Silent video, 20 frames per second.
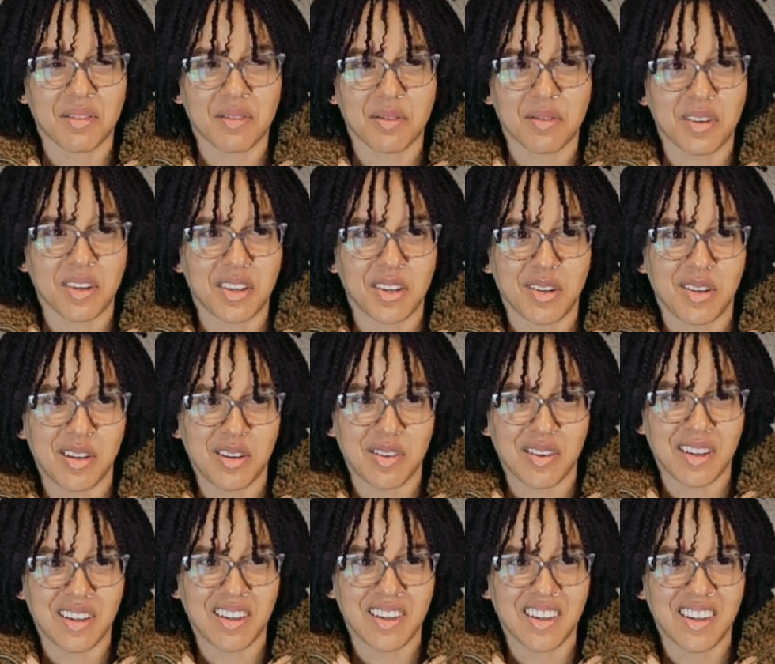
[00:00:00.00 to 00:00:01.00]
What are you
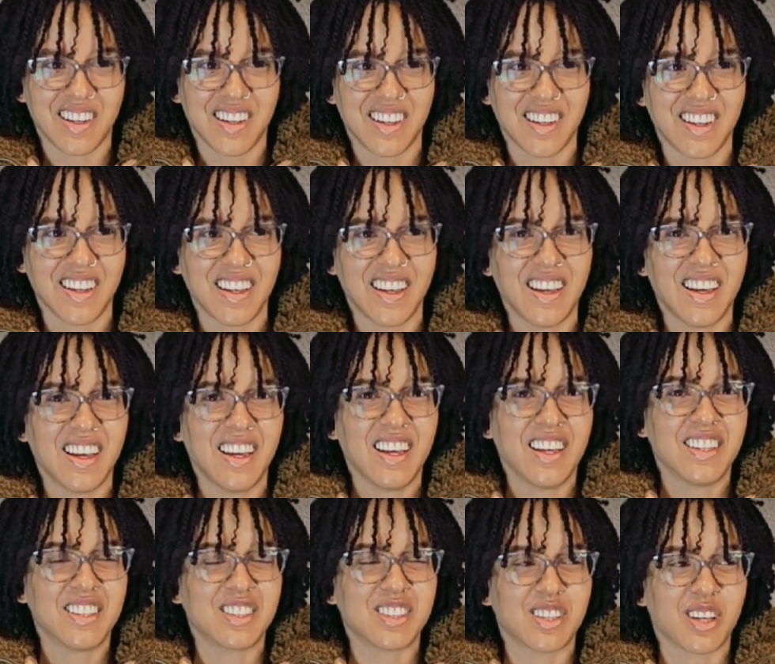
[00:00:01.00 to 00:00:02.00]
doing?
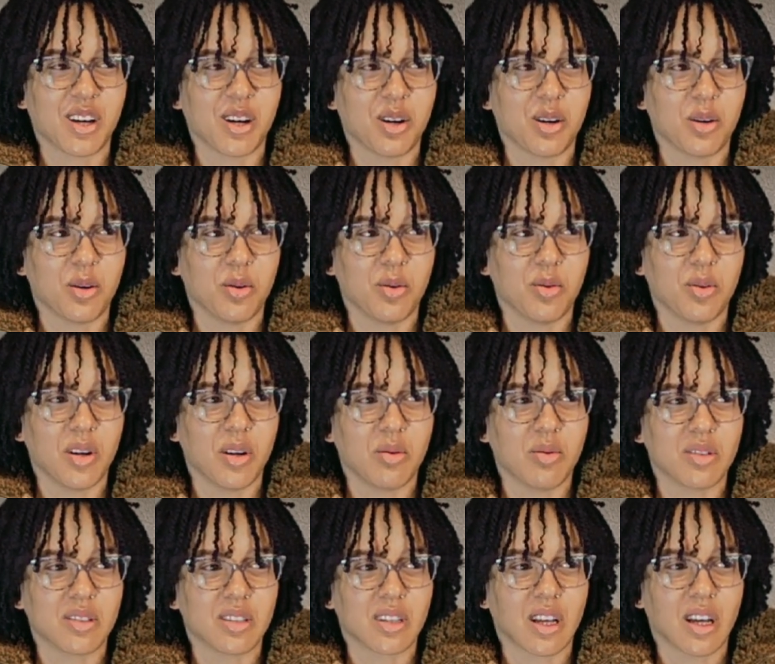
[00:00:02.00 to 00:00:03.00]
So it
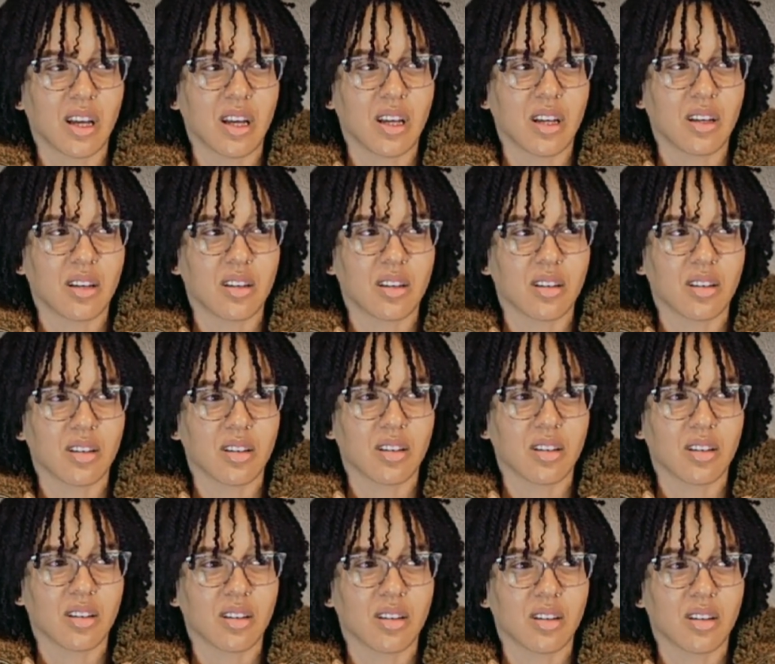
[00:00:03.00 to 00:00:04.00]
was like,
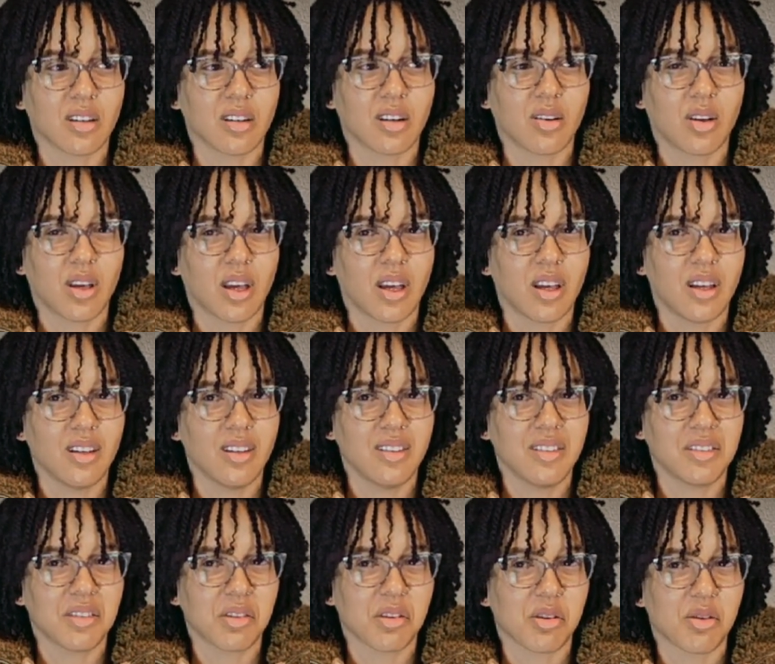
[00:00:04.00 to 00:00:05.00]
okay,
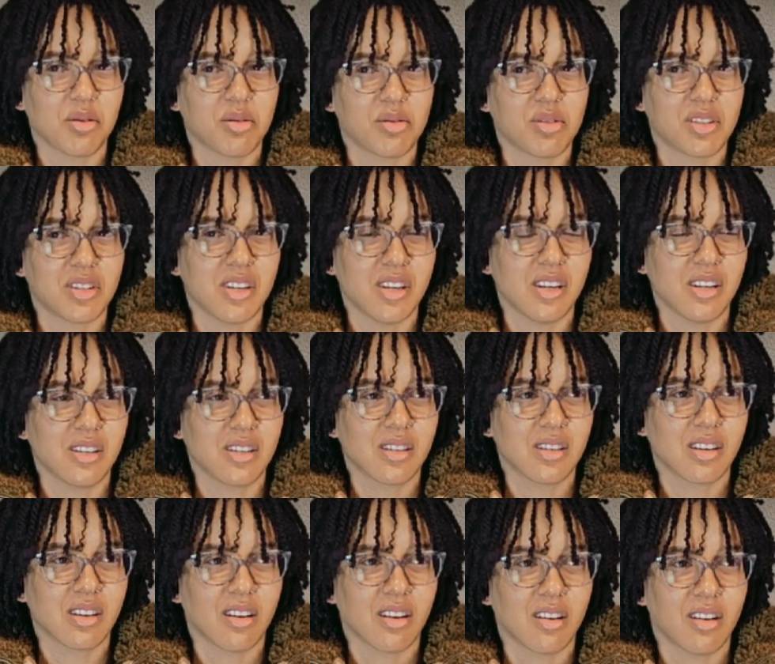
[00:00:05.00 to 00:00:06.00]
so
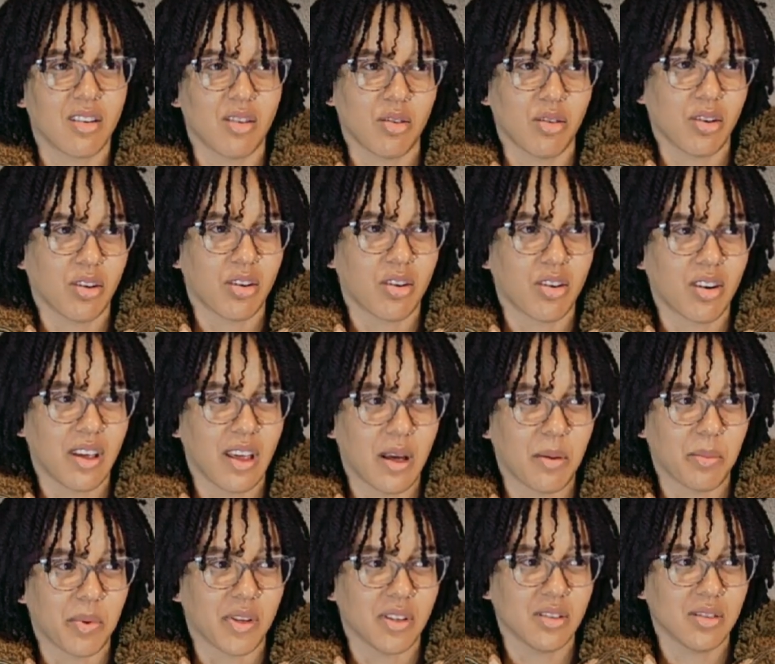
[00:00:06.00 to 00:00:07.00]
she's no longer on
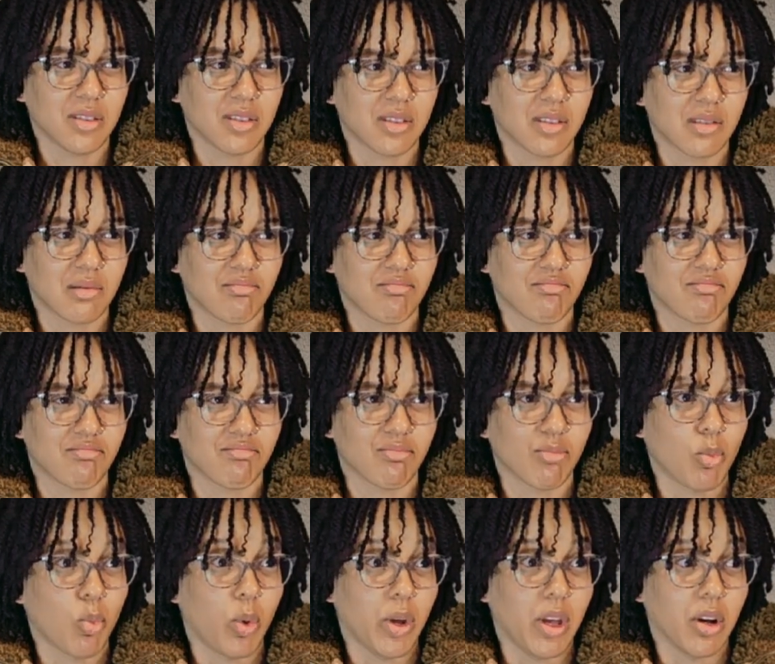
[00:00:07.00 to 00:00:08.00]
campus.
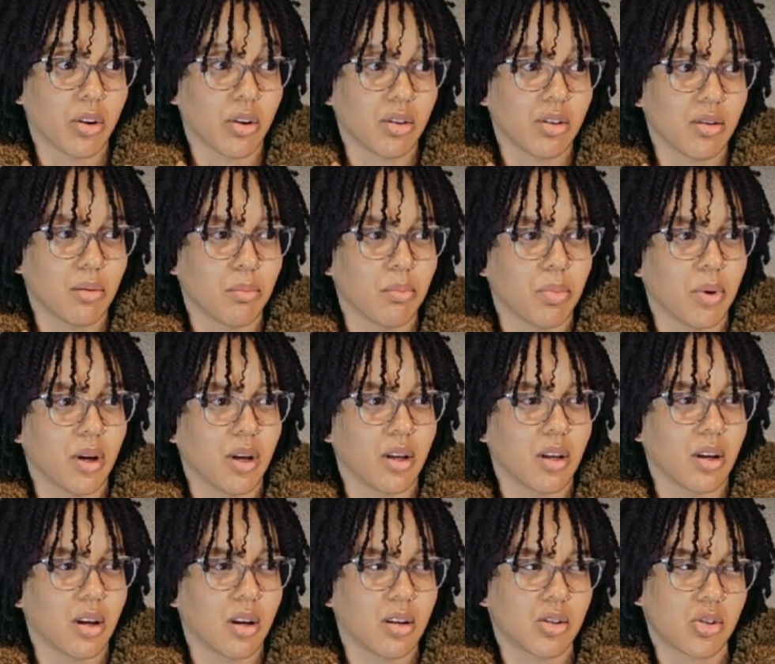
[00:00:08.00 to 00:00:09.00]
Weird,
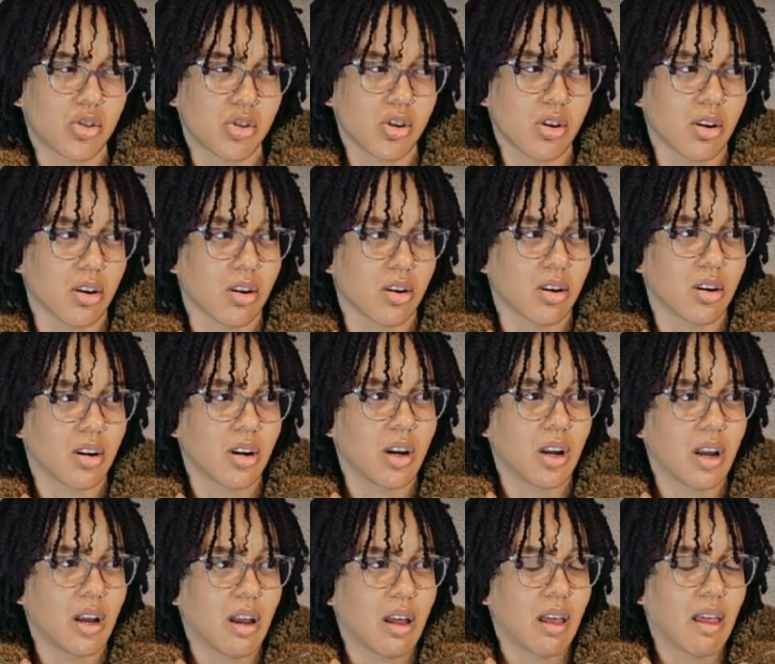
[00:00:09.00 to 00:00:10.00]
but sure.
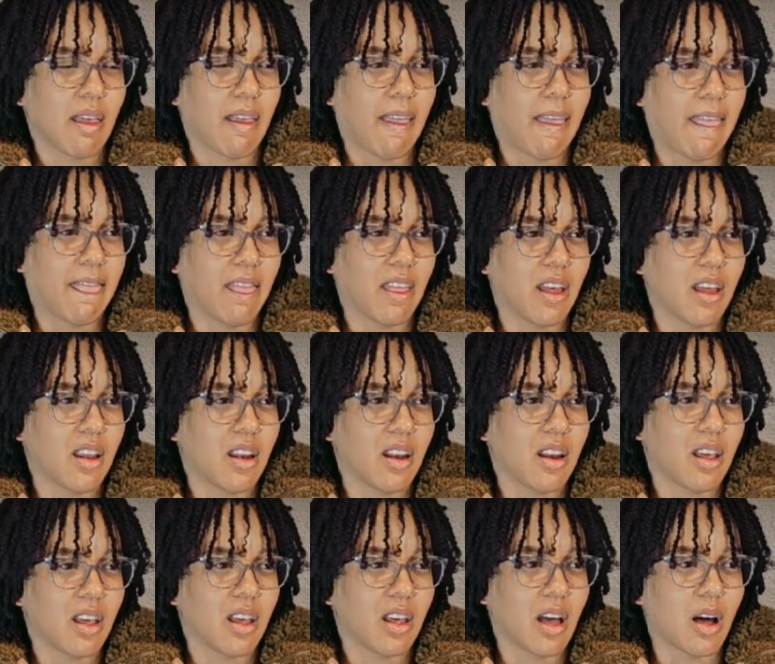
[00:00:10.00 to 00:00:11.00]
And
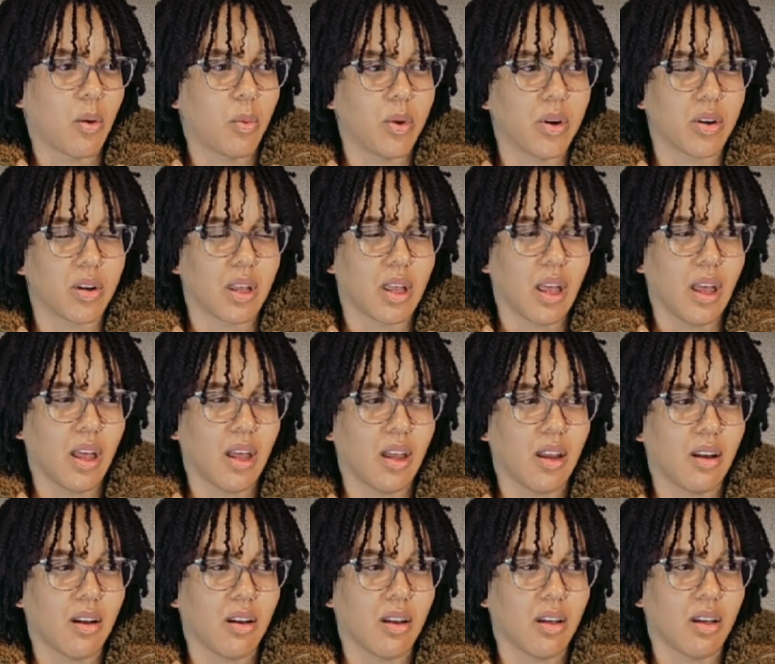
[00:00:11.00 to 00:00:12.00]
then it got weird
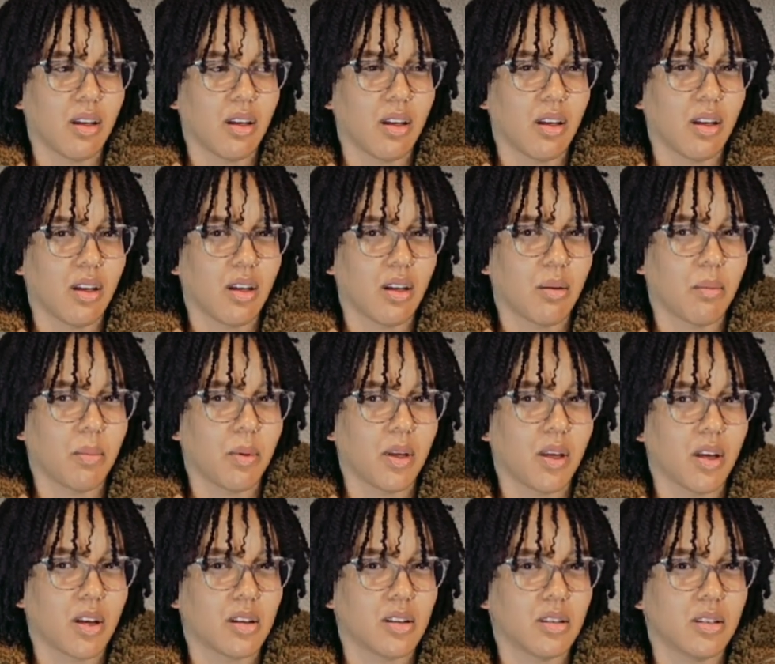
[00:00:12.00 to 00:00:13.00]
again
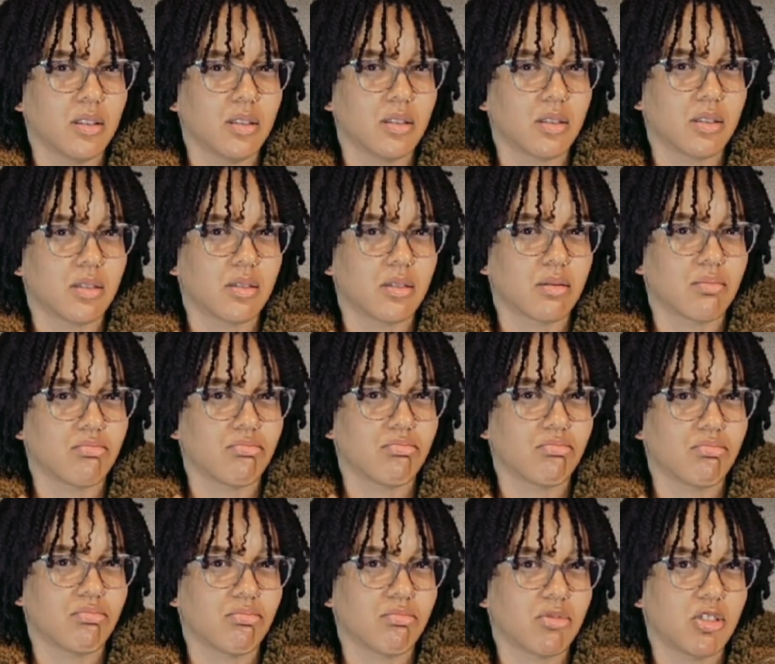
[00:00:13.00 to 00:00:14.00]
because
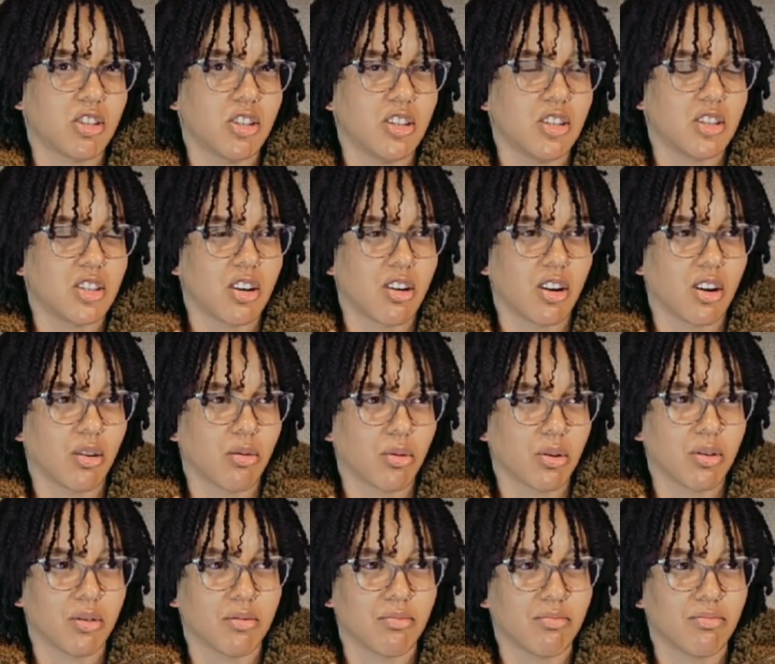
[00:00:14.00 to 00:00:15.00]
she's sharing a
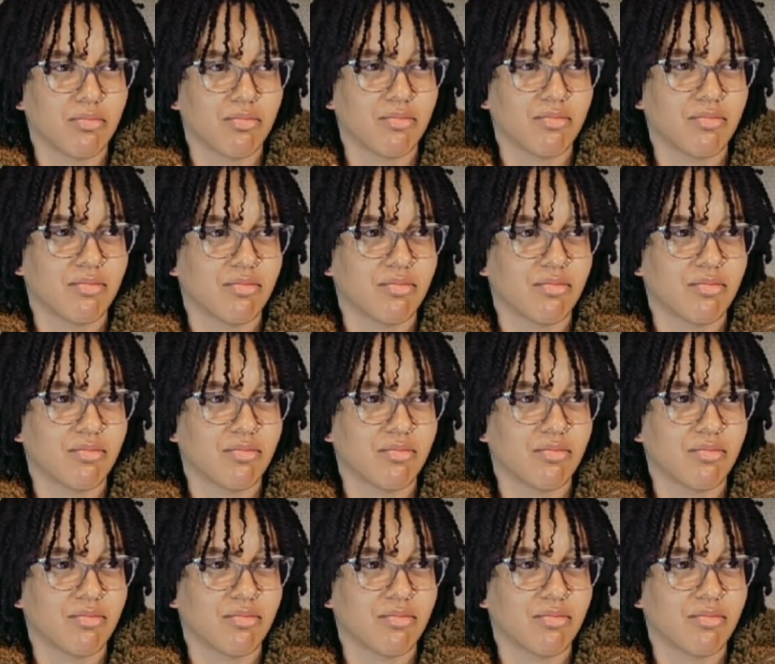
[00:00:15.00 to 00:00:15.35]
room,